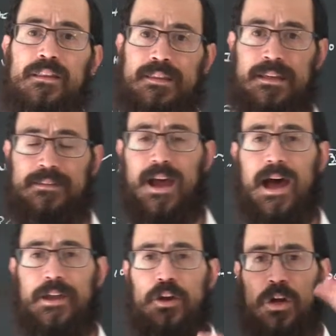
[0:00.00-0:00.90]

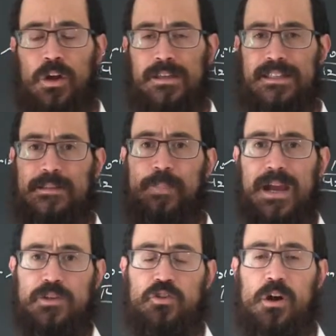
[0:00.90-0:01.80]
entire
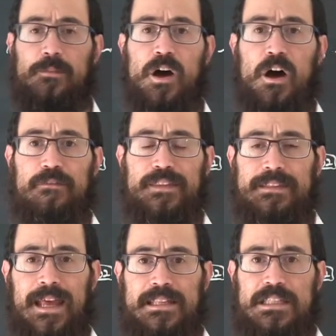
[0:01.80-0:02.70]
spectrum of the
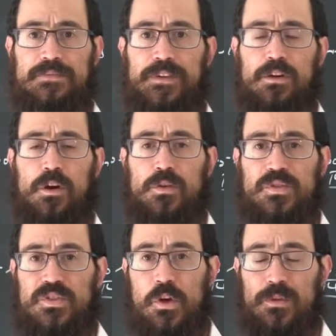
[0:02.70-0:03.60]
10 sefirot.
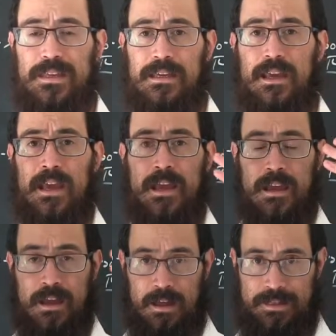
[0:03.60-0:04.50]
So the
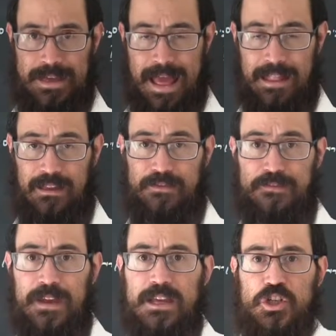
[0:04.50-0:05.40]

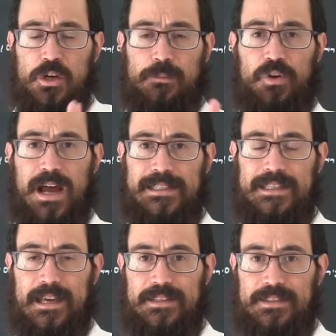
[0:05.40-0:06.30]
elevation
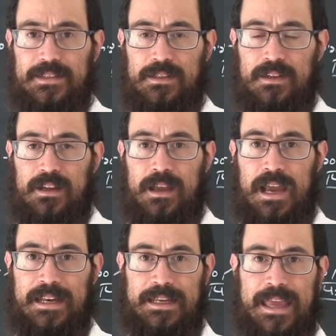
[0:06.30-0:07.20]
process,
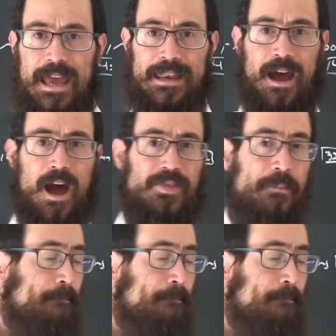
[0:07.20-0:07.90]
and again on the